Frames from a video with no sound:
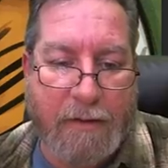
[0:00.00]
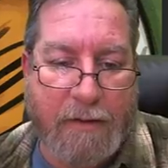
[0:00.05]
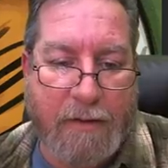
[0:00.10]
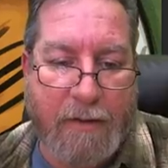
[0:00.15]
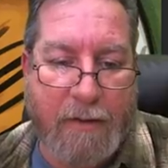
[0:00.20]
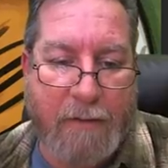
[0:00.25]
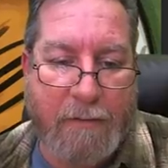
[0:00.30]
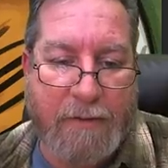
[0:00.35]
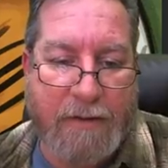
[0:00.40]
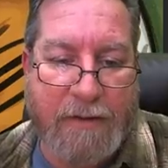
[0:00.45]

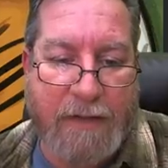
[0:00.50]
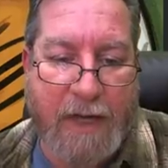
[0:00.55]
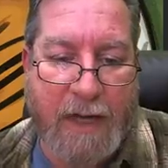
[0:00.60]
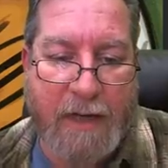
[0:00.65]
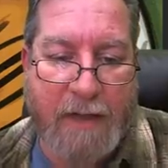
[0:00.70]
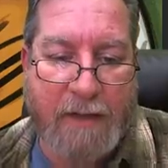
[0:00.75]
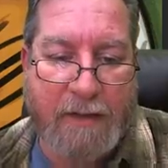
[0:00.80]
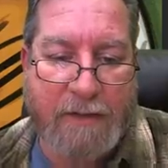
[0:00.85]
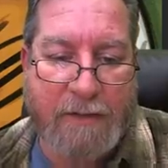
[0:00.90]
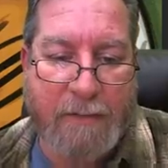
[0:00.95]
here I'm just
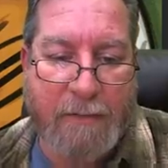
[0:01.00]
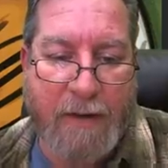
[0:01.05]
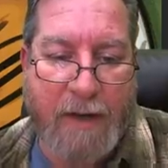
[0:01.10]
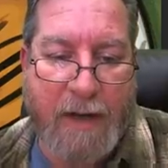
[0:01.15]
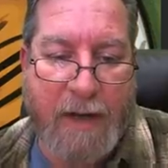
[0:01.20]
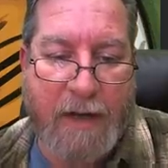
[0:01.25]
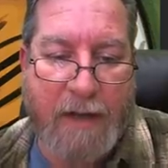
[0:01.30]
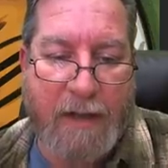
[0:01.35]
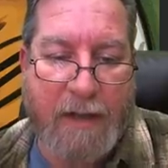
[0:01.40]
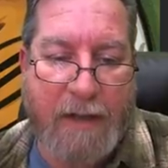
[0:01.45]
adding some
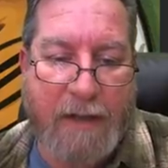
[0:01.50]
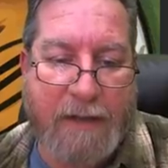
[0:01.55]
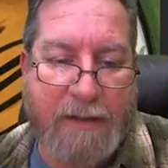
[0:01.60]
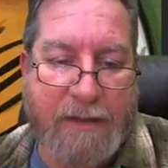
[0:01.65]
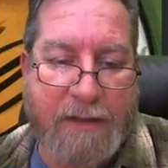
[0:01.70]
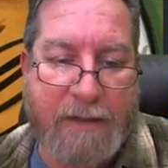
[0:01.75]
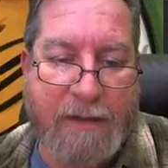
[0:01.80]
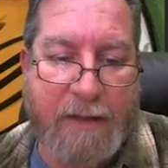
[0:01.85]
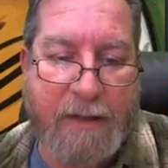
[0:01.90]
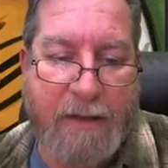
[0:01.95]

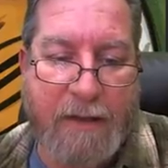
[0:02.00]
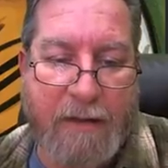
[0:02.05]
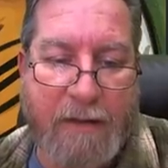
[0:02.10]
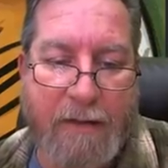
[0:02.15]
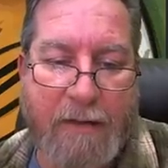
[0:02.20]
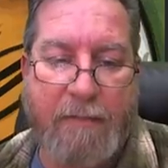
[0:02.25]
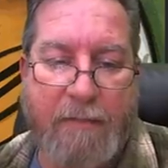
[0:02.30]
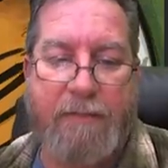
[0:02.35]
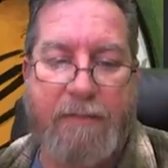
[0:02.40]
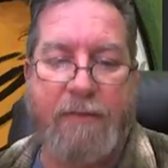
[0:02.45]
highlights in
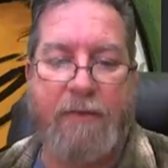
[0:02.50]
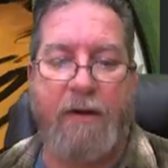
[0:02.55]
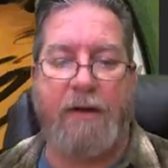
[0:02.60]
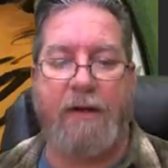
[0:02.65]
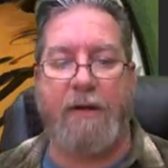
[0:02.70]
here. trying to